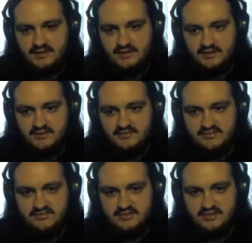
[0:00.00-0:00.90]

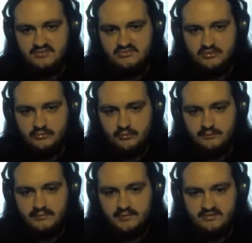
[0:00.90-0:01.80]
it's easy or OP
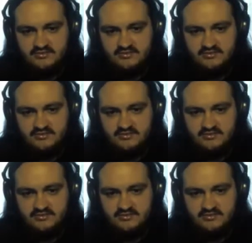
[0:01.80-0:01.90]
because